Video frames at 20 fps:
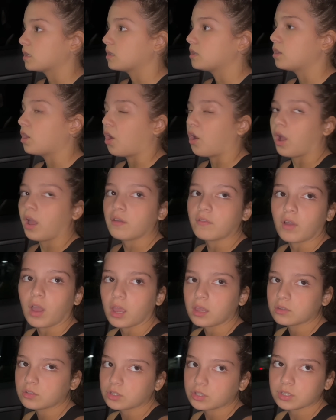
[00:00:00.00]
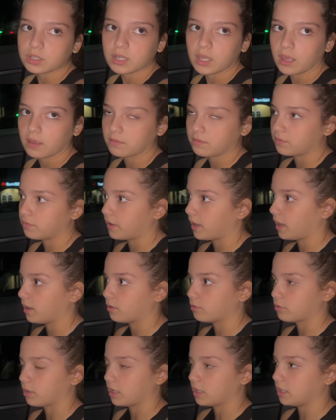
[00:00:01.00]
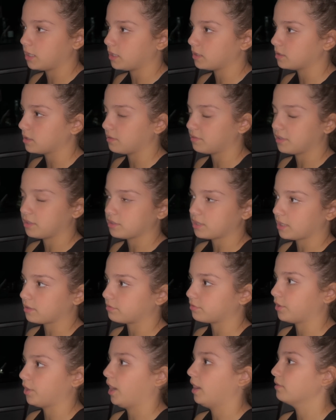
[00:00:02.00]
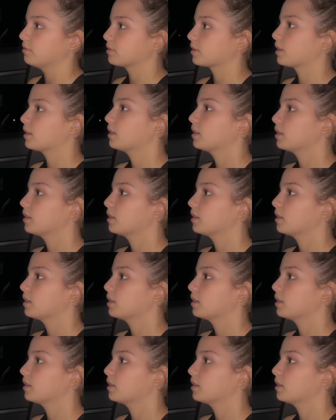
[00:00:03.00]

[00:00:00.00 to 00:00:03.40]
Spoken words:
No, I just have had a runny and stuffy nose like forever.